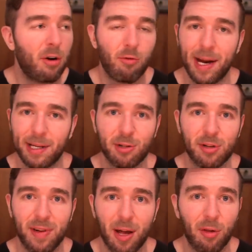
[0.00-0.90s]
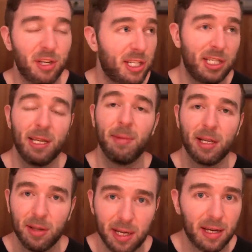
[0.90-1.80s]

records of health, seemingly,